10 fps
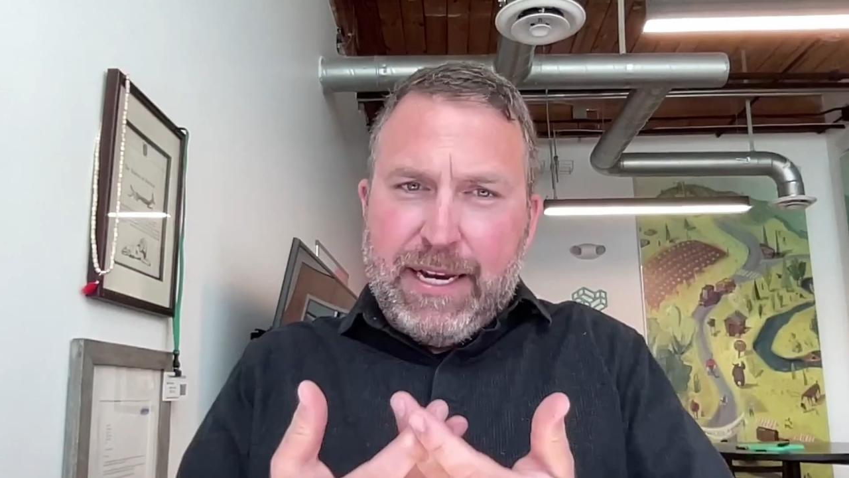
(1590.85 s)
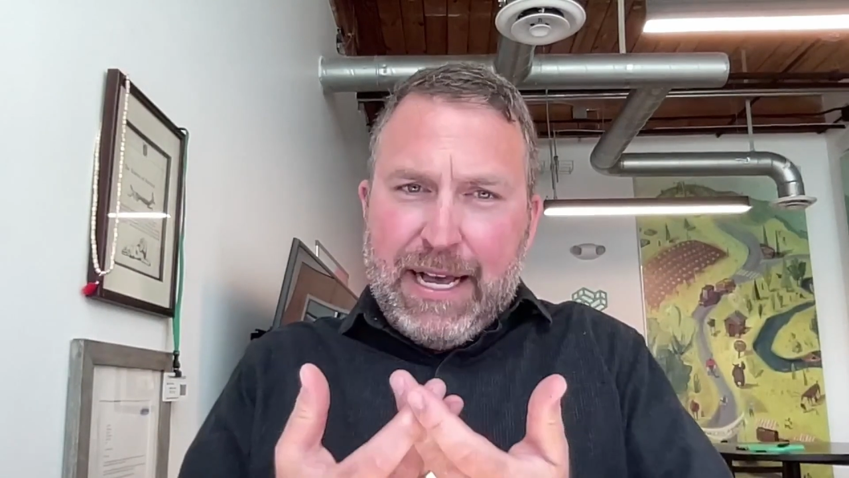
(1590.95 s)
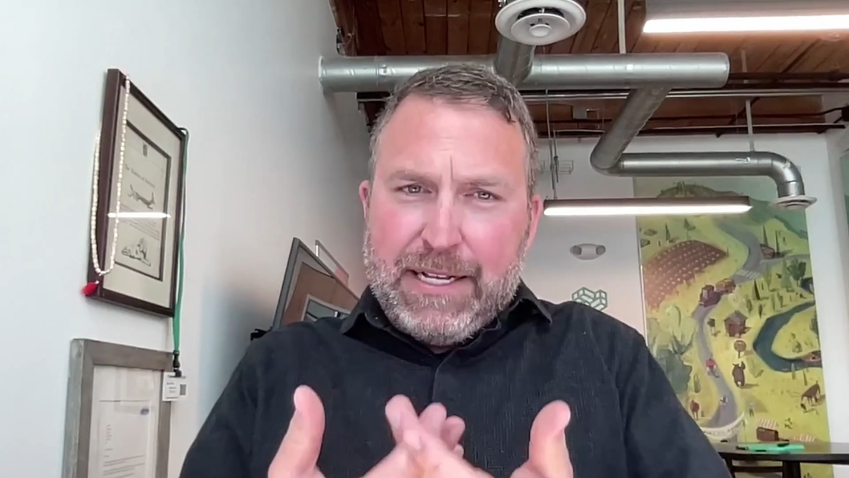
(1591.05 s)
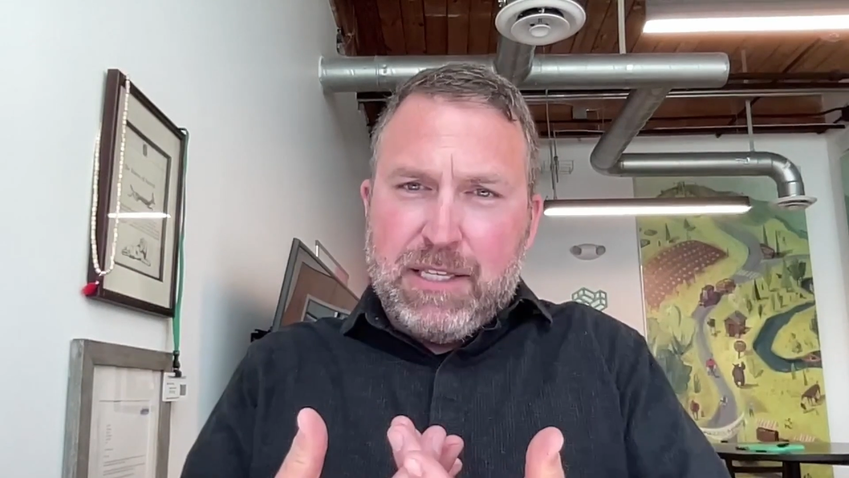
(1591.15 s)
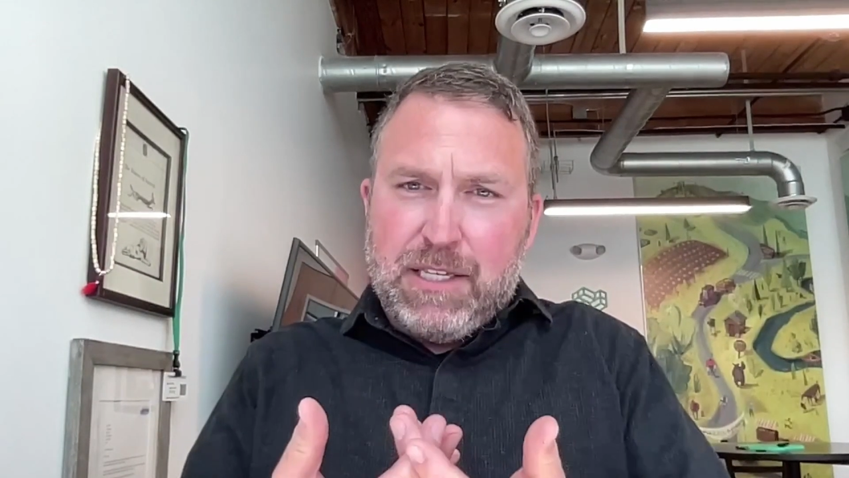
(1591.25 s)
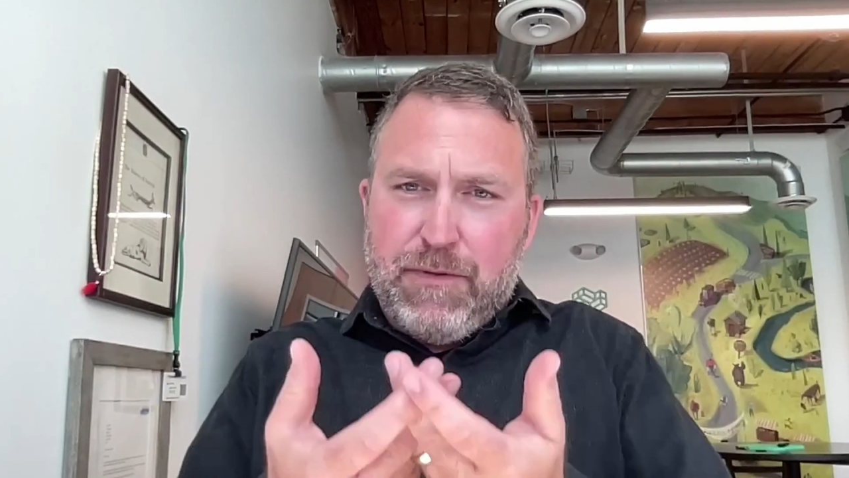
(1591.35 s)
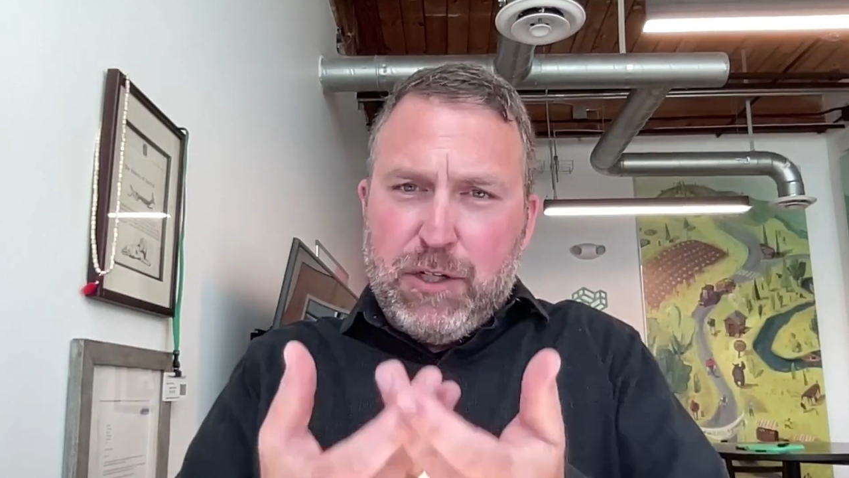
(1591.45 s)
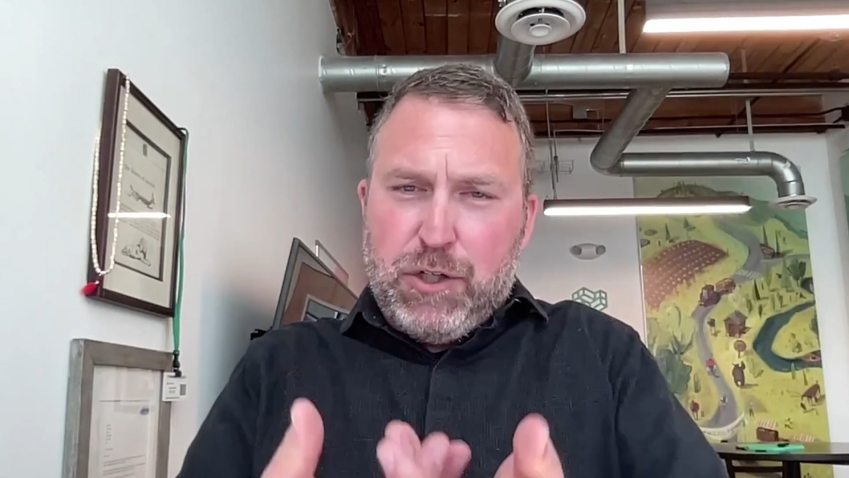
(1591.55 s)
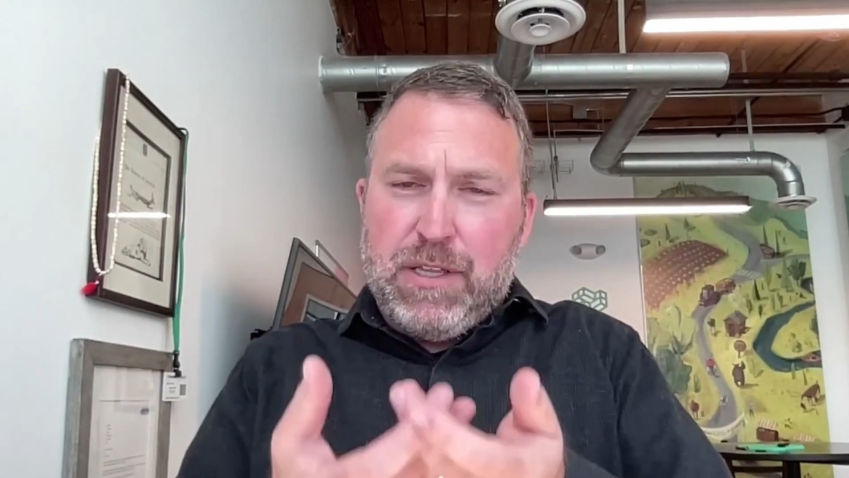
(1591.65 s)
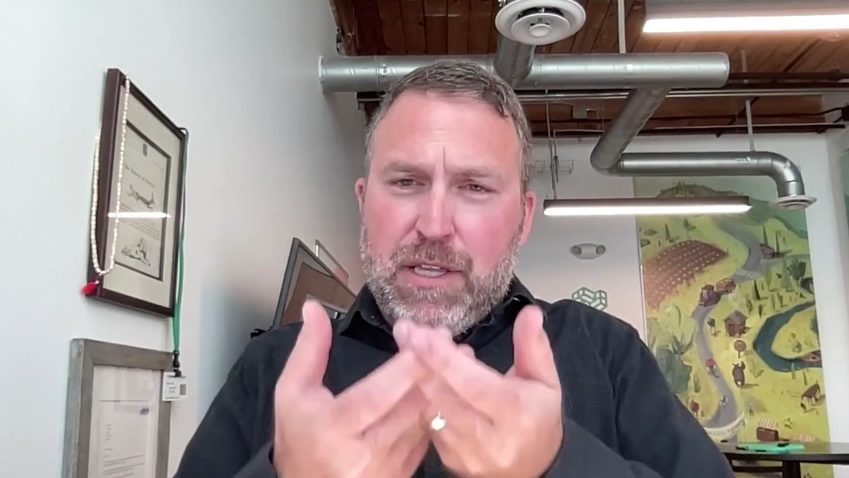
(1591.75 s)
connect to this
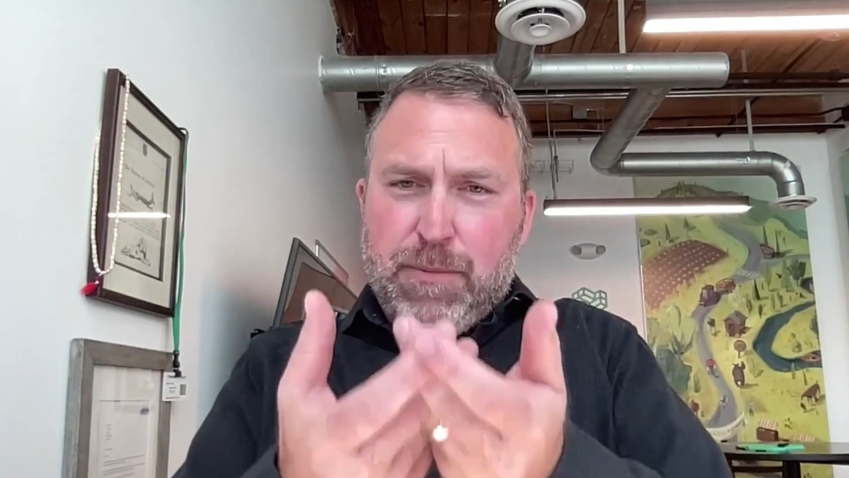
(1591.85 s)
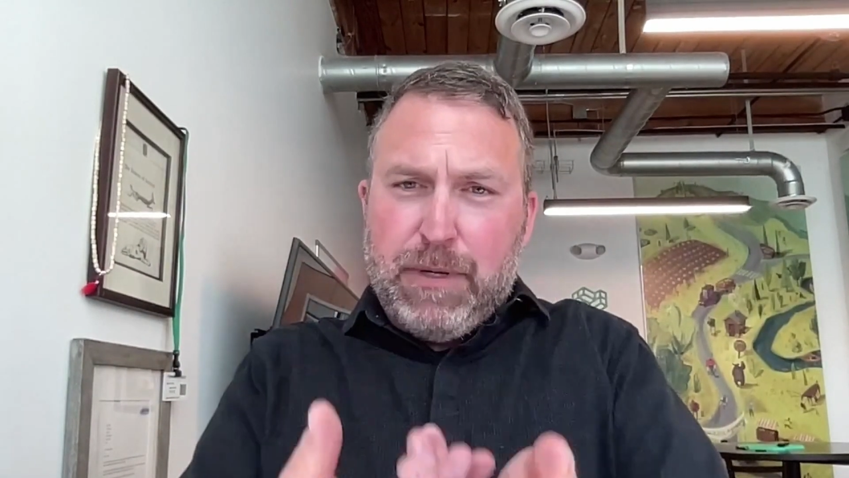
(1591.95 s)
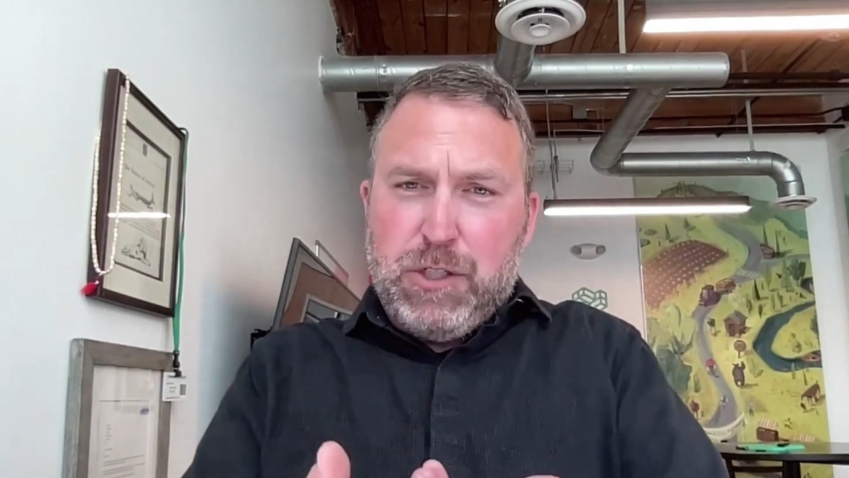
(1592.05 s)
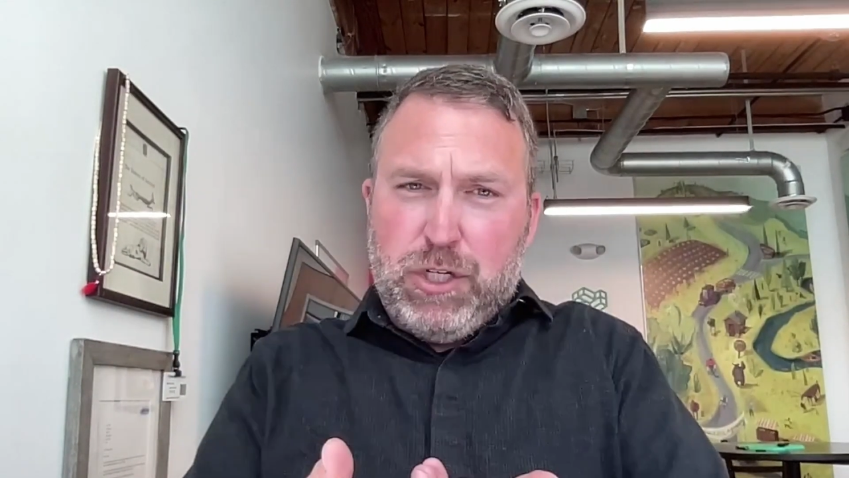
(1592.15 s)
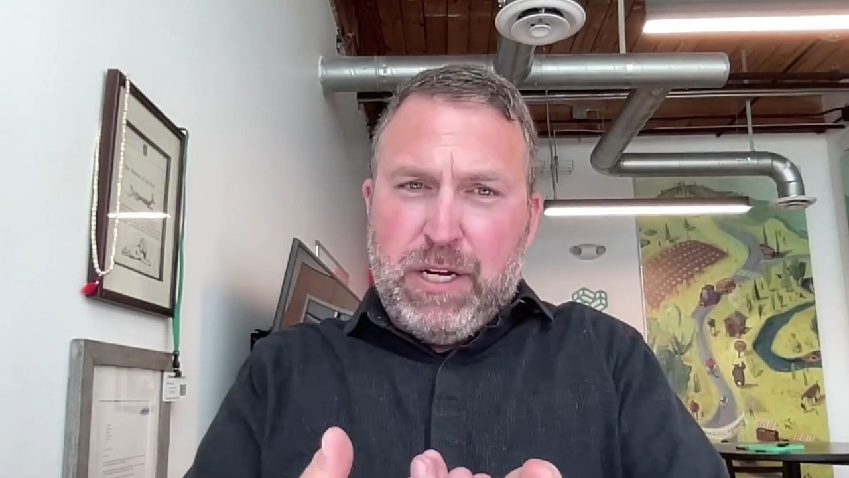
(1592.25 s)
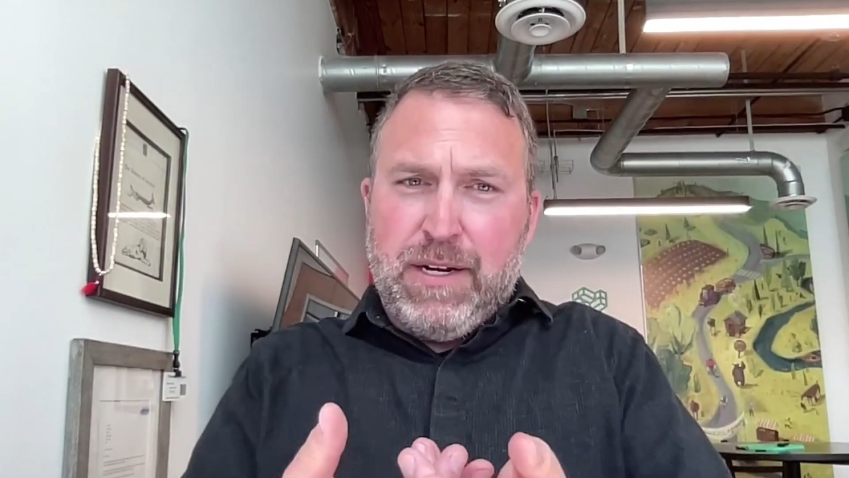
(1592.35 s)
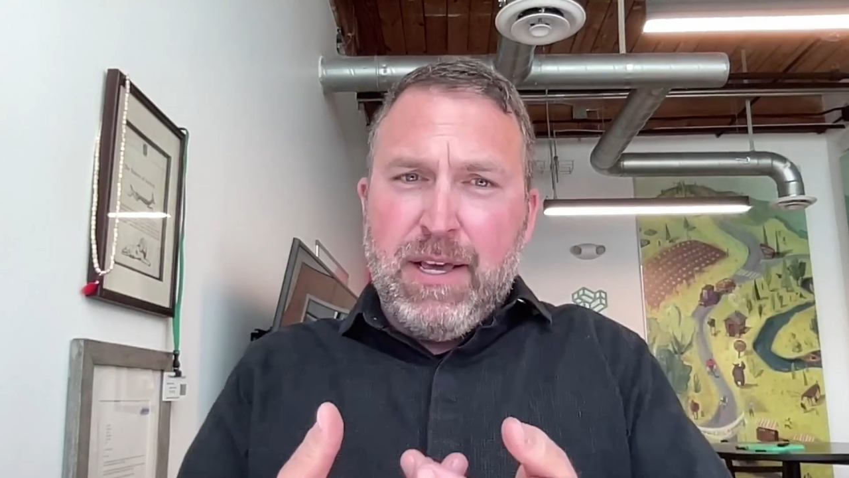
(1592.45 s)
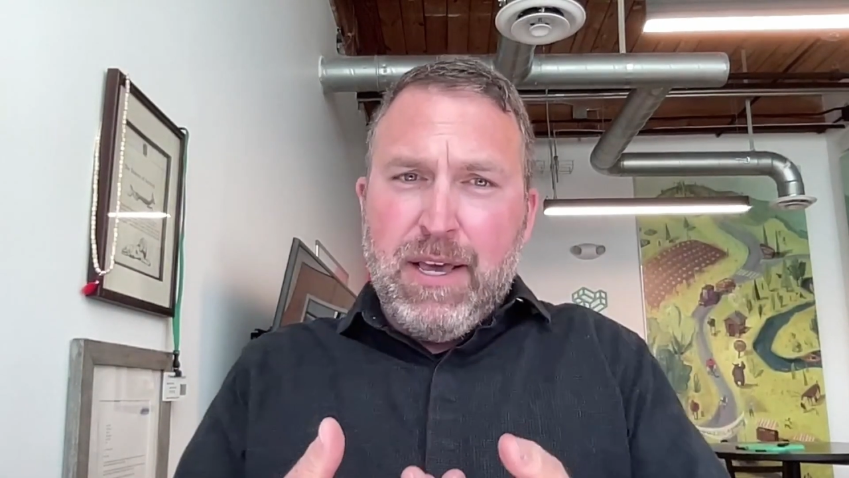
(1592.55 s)
vision and this mission?